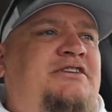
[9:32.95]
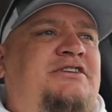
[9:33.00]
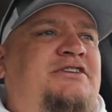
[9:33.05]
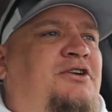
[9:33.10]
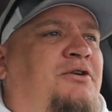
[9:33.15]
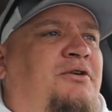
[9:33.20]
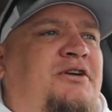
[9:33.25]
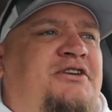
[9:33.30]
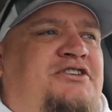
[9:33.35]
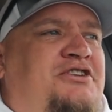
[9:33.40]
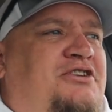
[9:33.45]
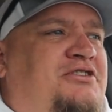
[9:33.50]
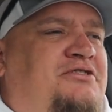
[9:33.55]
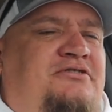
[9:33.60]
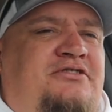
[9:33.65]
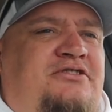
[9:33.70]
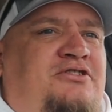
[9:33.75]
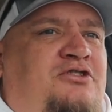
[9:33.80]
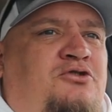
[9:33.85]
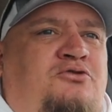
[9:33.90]
You know, it could,
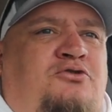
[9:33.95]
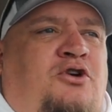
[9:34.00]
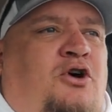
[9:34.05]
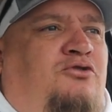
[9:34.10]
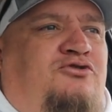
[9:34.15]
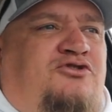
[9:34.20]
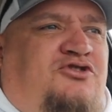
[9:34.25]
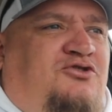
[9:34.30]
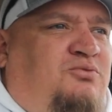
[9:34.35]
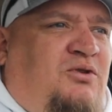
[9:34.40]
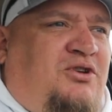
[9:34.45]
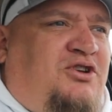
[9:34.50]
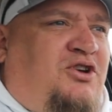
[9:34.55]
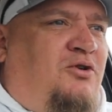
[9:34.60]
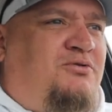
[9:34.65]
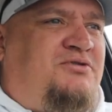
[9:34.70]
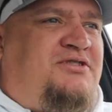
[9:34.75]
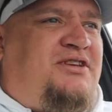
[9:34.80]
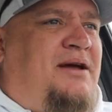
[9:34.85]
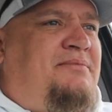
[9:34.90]
who knows what
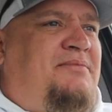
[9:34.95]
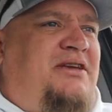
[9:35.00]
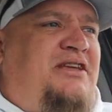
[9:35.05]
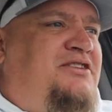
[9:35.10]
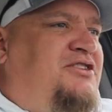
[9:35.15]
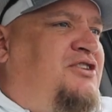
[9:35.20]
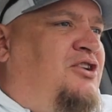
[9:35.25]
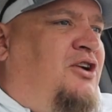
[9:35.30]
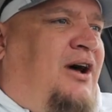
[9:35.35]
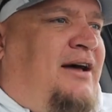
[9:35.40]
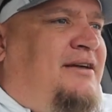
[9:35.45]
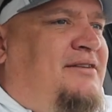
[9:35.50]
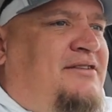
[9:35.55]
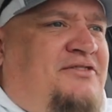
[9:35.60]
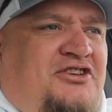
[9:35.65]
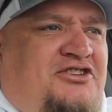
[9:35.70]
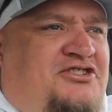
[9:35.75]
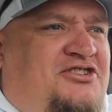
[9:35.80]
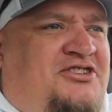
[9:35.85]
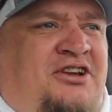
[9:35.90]
goes in. I mean, you know, I,
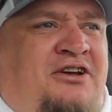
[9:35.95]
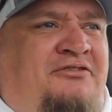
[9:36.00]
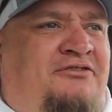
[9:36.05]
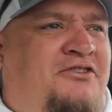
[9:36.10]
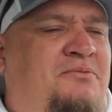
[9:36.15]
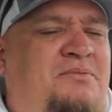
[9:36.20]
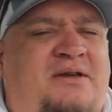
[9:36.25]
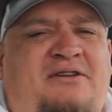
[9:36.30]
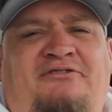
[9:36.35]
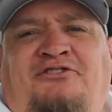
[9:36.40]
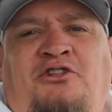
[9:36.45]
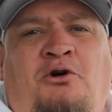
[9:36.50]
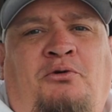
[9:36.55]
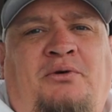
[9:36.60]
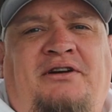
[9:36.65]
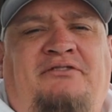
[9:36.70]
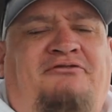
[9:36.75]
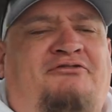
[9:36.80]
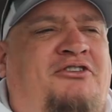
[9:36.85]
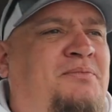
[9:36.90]
this stuff could be
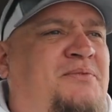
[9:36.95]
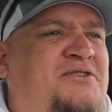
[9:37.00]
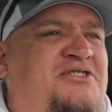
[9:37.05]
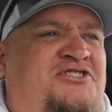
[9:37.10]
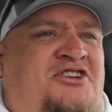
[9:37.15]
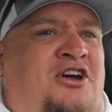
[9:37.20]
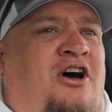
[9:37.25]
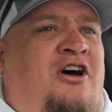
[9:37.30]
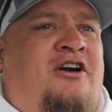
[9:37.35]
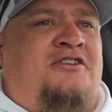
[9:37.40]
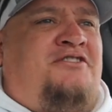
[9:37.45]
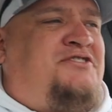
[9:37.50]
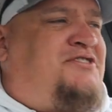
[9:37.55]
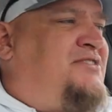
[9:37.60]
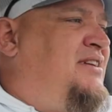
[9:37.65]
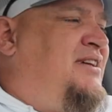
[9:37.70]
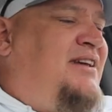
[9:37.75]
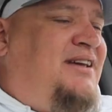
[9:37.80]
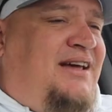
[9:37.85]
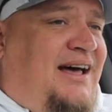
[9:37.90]
flown in from the stars.
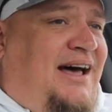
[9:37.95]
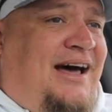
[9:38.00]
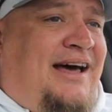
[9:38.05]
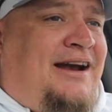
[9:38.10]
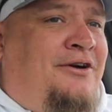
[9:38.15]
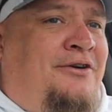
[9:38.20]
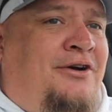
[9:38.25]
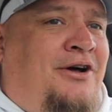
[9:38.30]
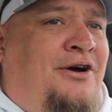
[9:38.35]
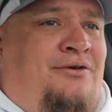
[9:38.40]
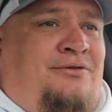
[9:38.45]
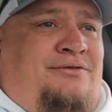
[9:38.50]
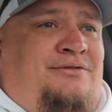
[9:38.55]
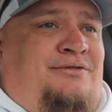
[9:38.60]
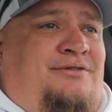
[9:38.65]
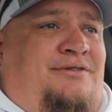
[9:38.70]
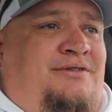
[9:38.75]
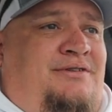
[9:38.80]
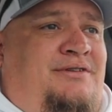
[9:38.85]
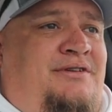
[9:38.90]
I don't know.
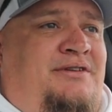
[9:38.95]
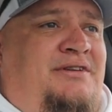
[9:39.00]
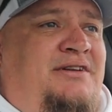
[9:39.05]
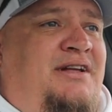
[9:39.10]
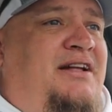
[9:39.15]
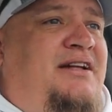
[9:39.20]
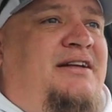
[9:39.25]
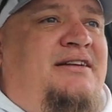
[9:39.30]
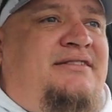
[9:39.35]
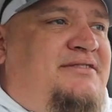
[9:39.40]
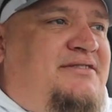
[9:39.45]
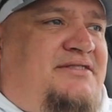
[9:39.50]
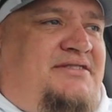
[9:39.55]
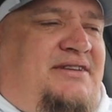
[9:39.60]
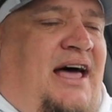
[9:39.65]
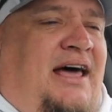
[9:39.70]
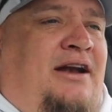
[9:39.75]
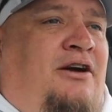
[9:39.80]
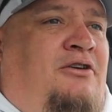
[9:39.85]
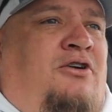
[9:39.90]

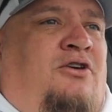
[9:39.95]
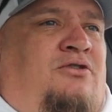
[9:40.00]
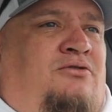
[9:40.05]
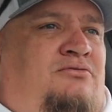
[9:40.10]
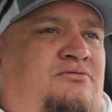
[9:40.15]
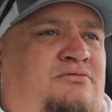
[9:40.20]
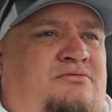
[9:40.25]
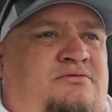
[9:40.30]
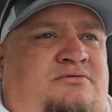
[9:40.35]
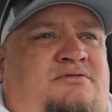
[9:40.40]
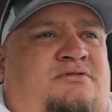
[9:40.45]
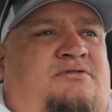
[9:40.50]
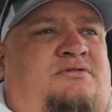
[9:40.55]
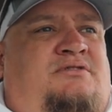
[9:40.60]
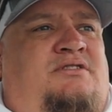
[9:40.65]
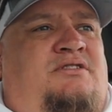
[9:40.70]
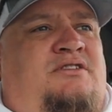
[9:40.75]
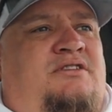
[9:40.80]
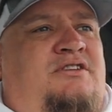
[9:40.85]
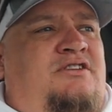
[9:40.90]
I don't
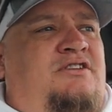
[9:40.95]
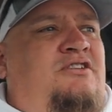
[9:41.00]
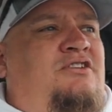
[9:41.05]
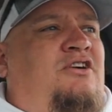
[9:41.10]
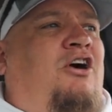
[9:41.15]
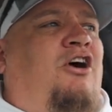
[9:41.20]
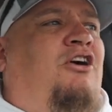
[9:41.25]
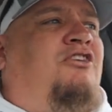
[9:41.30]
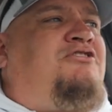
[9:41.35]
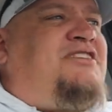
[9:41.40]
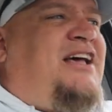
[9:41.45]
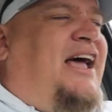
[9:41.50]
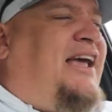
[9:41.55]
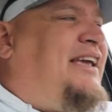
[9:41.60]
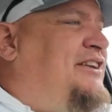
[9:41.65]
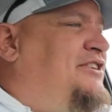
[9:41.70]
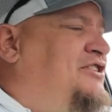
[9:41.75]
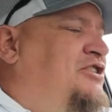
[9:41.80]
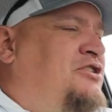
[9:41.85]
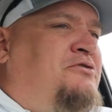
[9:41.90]
know. All I
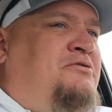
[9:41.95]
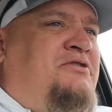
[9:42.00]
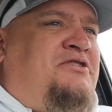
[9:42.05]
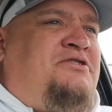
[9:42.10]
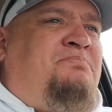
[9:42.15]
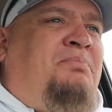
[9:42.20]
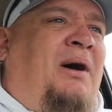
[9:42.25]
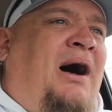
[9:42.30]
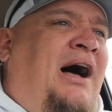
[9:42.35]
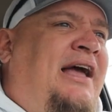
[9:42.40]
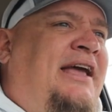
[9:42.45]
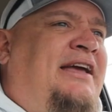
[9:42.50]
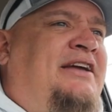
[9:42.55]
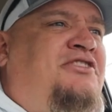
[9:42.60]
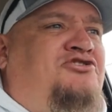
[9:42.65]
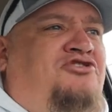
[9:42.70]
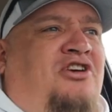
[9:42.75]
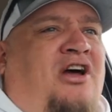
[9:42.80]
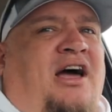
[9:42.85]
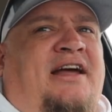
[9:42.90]
can do is buy
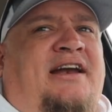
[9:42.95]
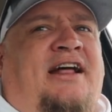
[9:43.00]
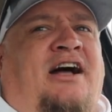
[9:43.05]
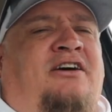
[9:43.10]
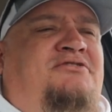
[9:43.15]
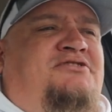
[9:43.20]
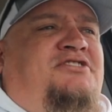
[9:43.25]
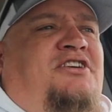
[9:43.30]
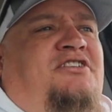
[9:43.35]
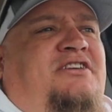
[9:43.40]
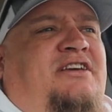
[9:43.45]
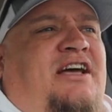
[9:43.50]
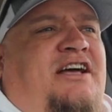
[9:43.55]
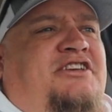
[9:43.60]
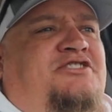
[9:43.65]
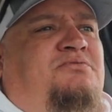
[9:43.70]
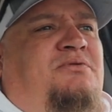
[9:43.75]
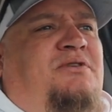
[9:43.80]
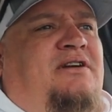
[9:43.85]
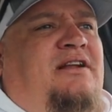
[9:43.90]
it, try it out, tell you
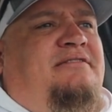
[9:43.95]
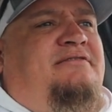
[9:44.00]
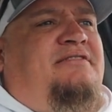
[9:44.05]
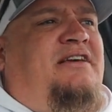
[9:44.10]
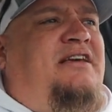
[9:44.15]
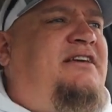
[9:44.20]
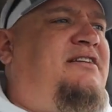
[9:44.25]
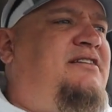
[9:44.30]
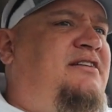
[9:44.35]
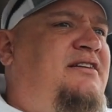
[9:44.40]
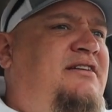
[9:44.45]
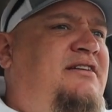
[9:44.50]
guys what I think,